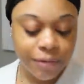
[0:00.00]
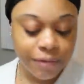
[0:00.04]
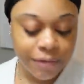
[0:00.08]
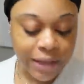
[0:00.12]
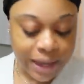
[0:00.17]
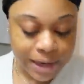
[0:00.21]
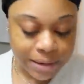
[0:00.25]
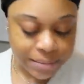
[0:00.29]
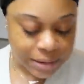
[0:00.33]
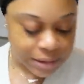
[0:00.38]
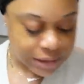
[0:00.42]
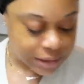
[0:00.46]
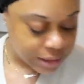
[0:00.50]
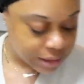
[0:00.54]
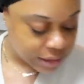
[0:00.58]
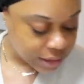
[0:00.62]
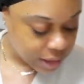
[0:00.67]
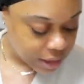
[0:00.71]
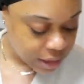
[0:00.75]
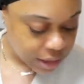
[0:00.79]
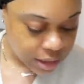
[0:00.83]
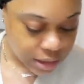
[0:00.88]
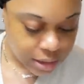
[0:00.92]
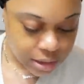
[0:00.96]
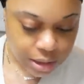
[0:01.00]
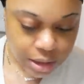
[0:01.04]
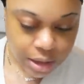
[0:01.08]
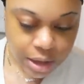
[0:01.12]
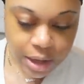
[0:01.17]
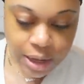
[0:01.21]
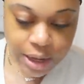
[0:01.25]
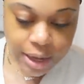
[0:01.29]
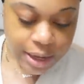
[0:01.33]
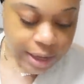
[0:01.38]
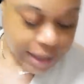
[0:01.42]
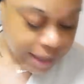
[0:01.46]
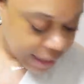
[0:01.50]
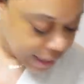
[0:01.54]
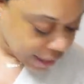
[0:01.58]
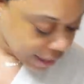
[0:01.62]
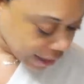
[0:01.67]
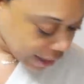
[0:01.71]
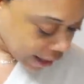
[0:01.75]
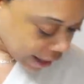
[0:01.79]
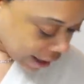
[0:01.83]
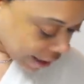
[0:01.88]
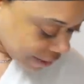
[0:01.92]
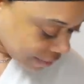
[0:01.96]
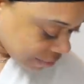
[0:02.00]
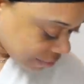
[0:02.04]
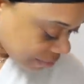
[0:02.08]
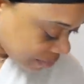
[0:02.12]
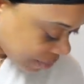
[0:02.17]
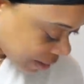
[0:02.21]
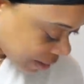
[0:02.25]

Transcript: vitamin C and I've